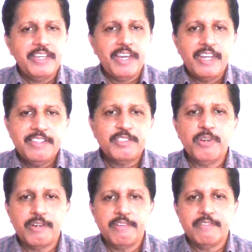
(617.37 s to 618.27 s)
it's
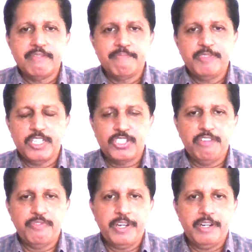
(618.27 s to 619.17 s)
not
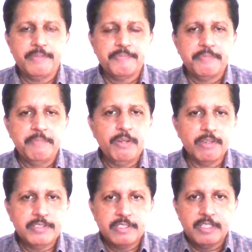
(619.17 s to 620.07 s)
justified
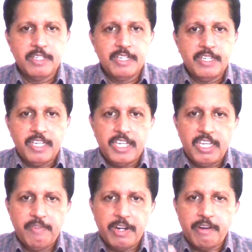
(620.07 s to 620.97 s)
because
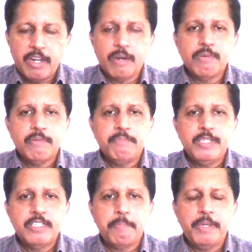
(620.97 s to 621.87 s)
even now
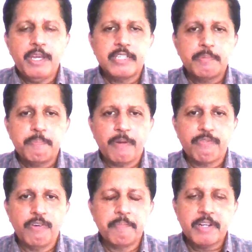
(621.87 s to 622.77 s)
BJP has
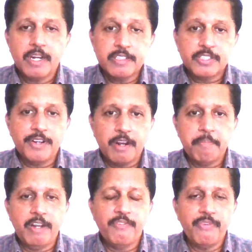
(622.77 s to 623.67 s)
performed
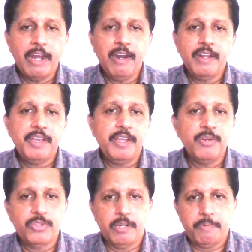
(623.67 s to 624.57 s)
considerably well in
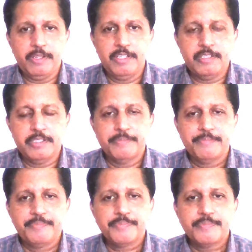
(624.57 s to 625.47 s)
Uttar Pradesh.
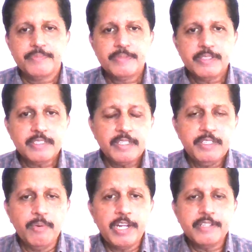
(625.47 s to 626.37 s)

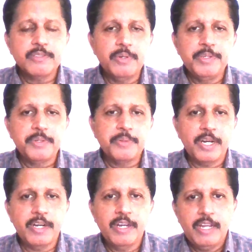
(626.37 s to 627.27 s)
Now let us go into
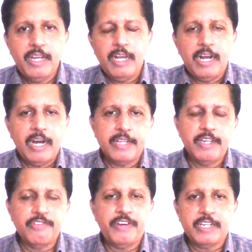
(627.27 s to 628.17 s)
the
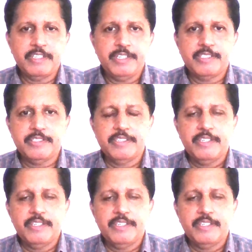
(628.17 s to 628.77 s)
other factors.